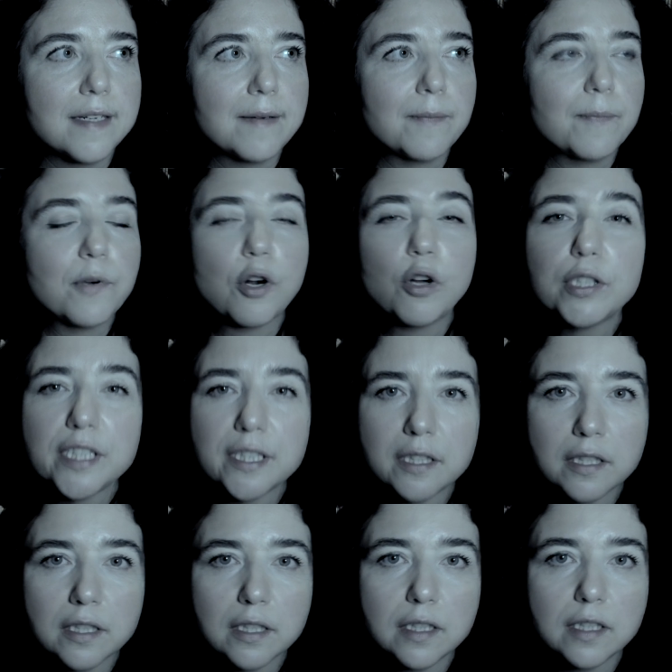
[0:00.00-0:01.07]

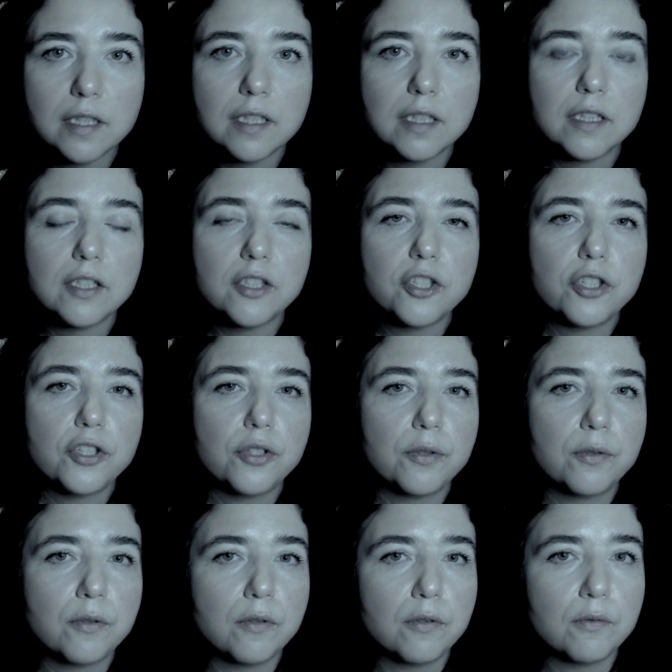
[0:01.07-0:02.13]
broaden
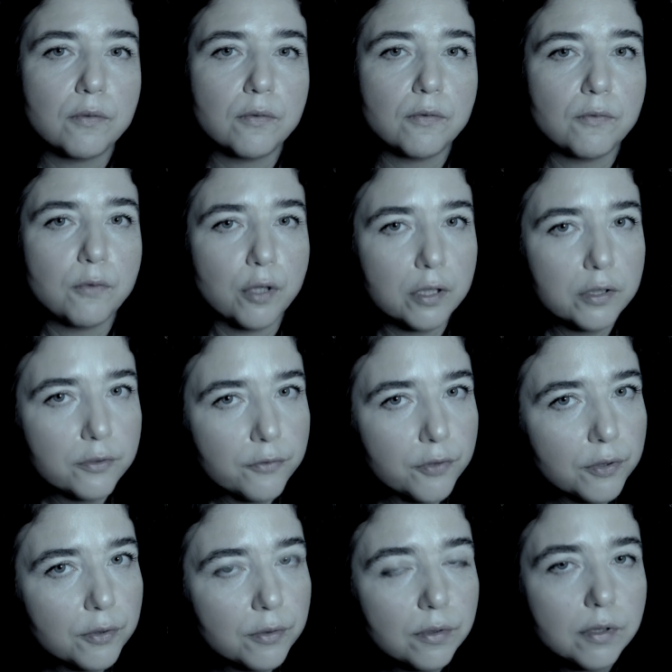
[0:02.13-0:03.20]
your
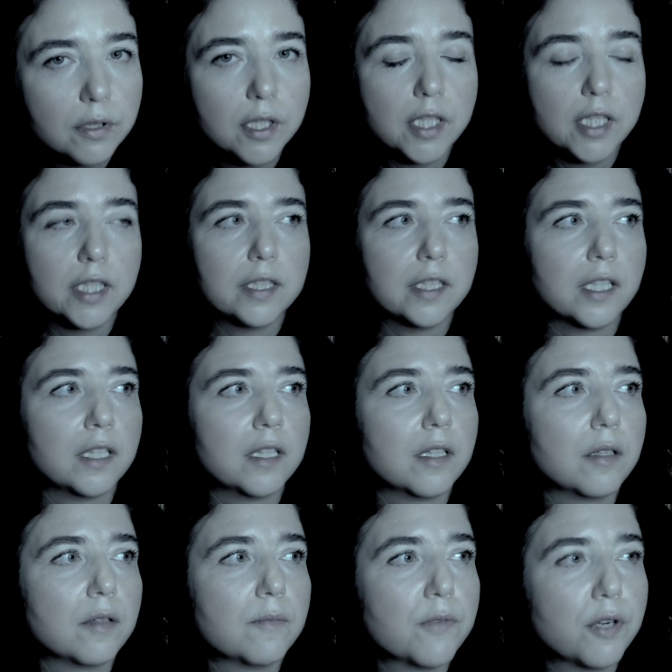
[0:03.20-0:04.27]
worldview, it can
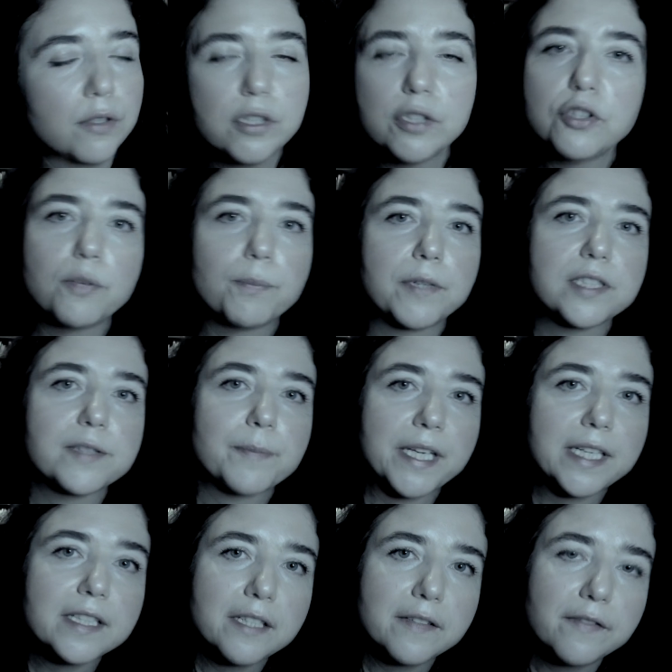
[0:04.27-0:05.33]
broaden your
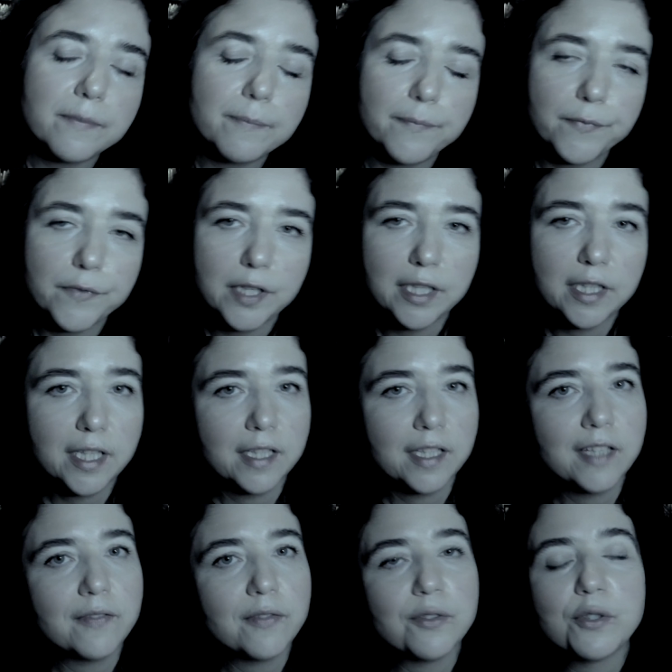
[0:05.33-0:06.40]
perspective, it can
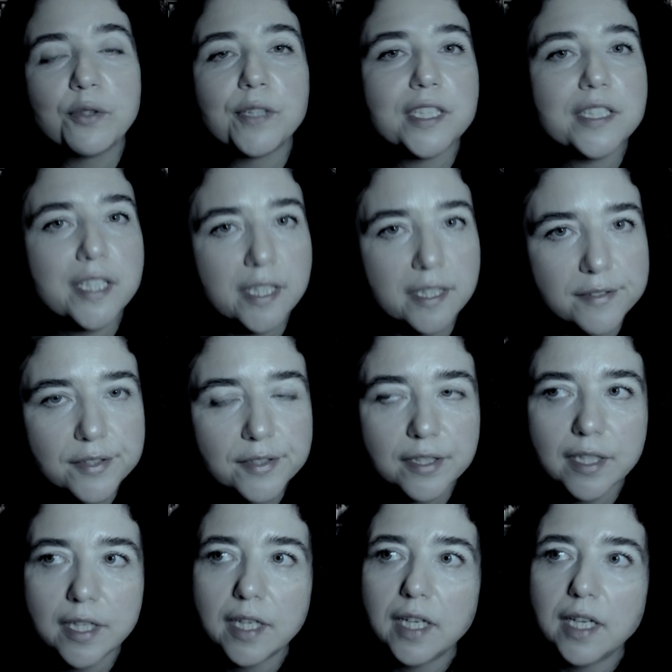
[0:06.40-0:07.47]
give you new ideas.
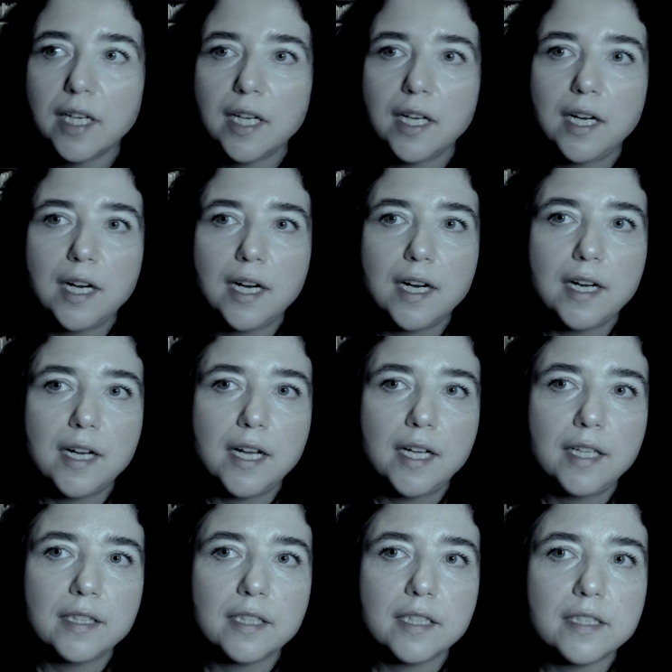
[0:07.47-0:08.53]

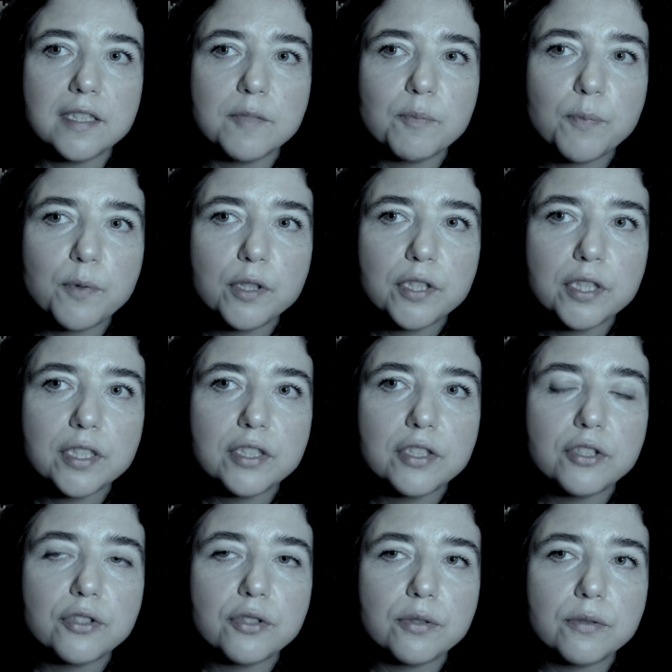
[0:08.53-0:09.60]
And it's important
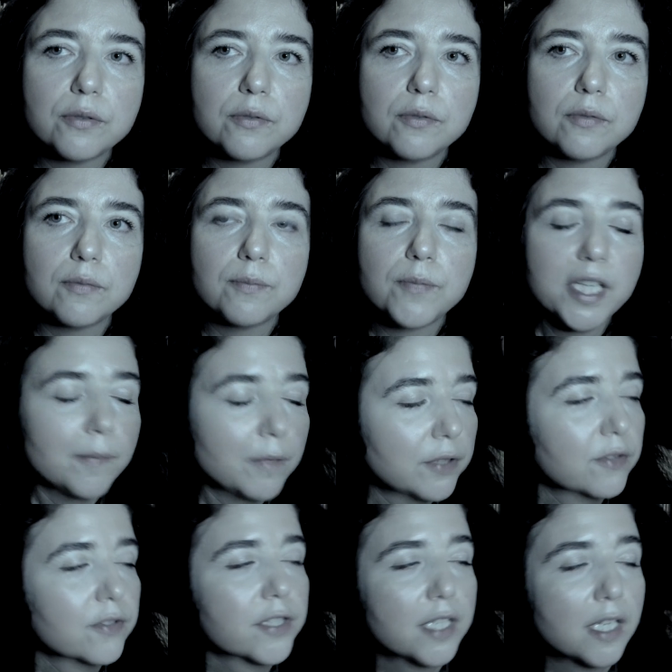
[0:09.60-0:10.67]
to be able
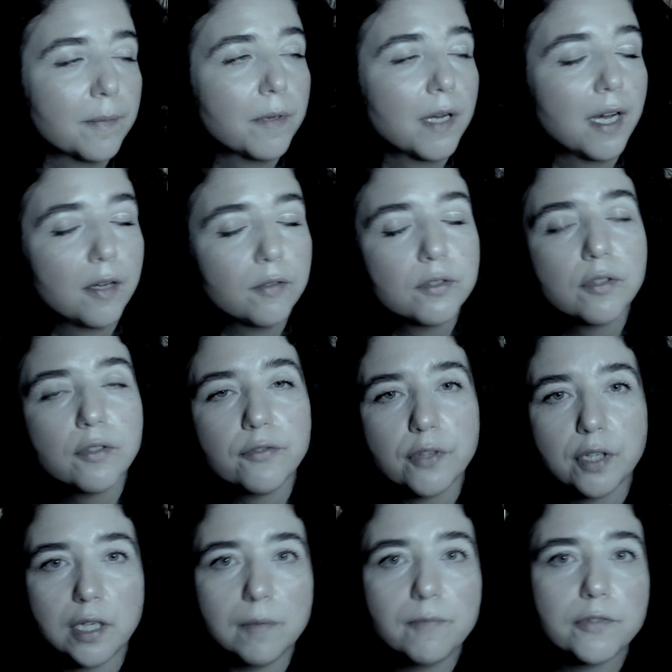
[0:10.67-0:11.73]
to step out of your
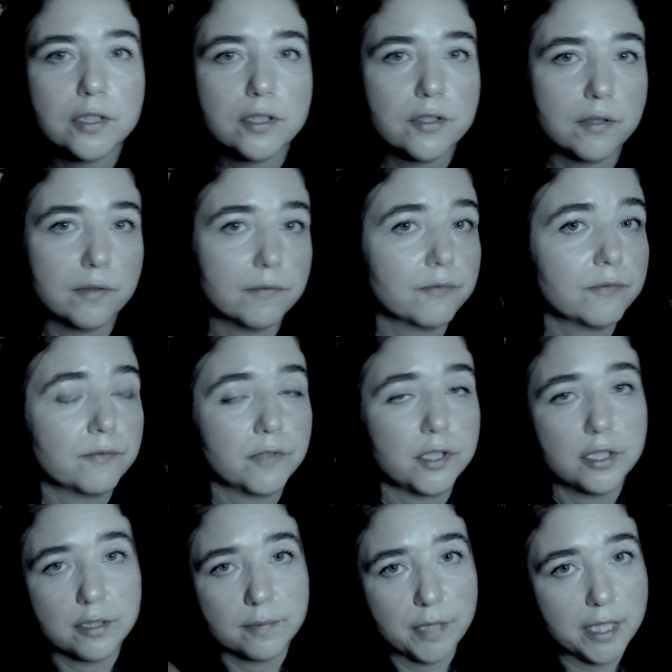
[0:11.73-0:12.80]
comfort zone, which
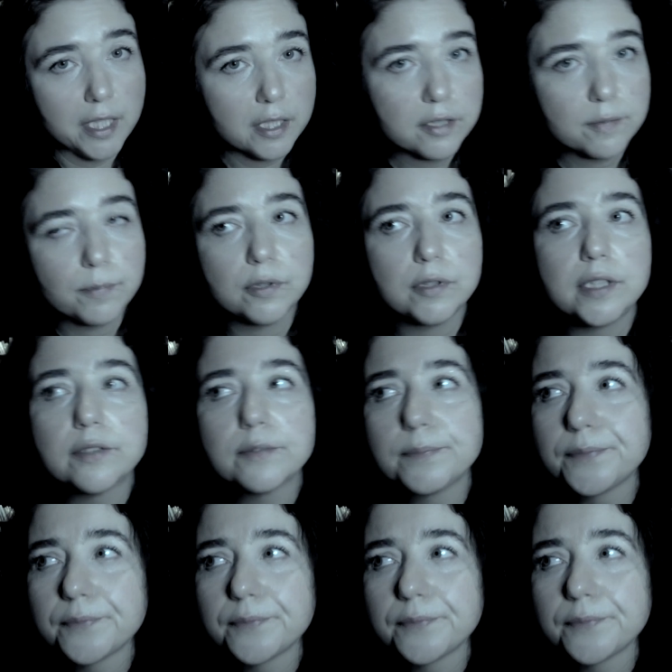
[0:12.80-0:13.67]
is my next point,